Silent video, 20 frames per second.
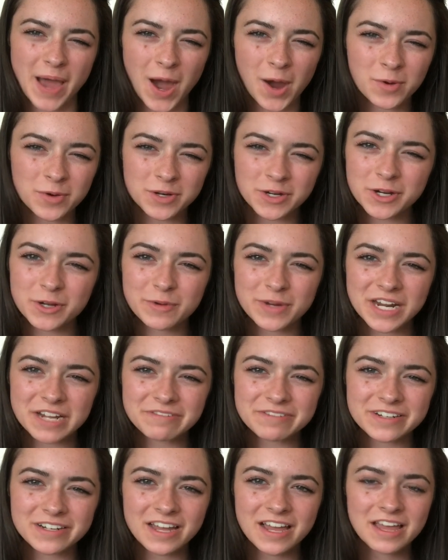powder or
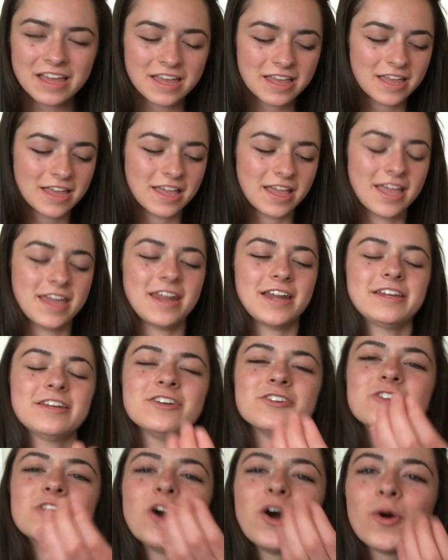whatever, and I
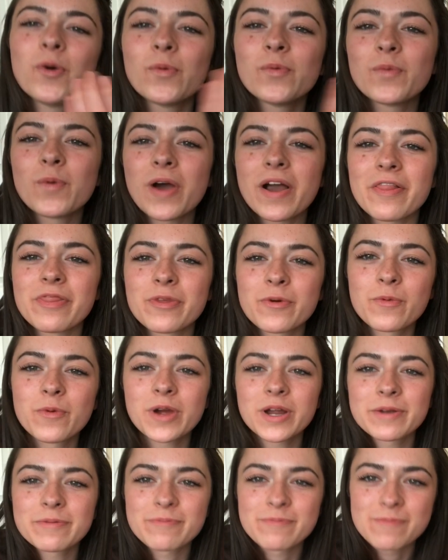didn't know what the
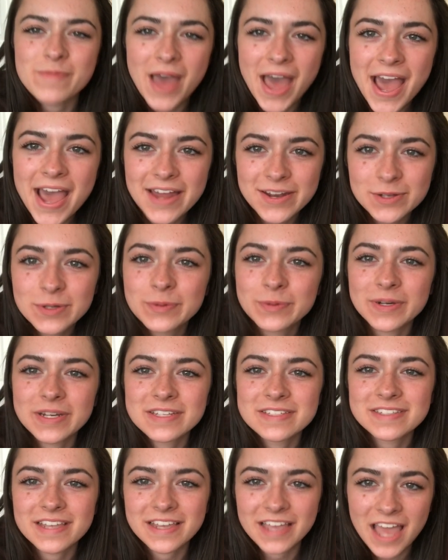word matte
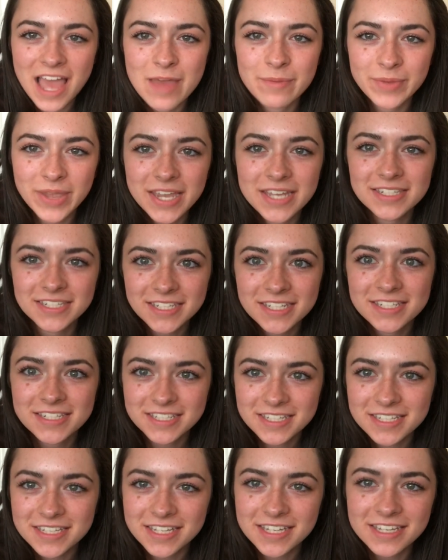was, like
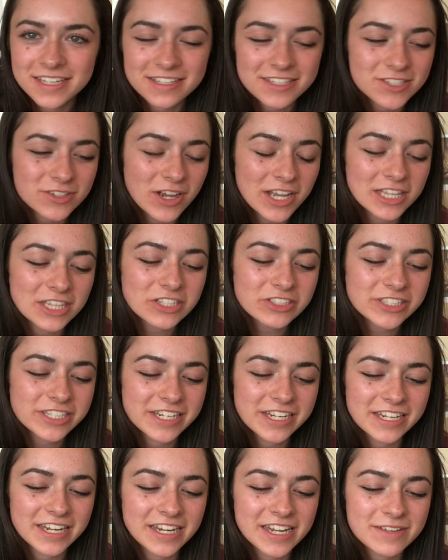M-A-T-T-E. So I looked
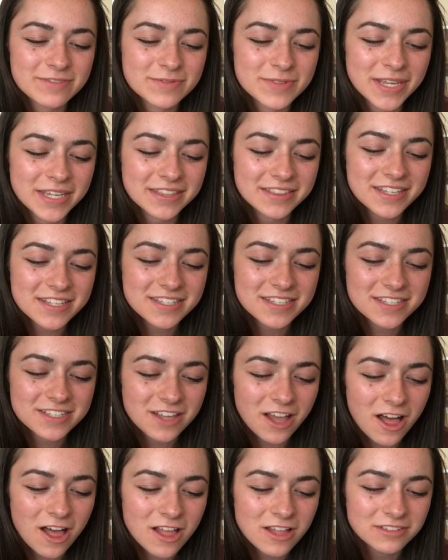at it and I'm like, this is
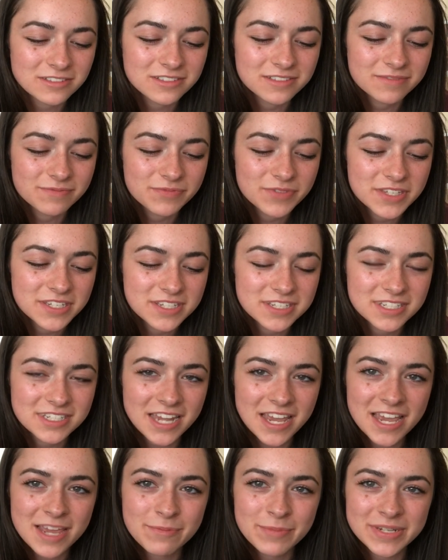called
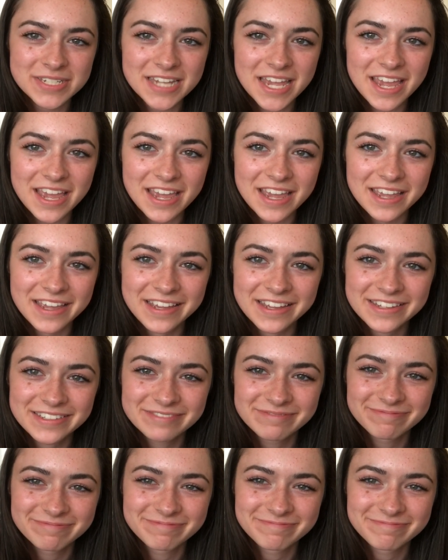Stay Matte.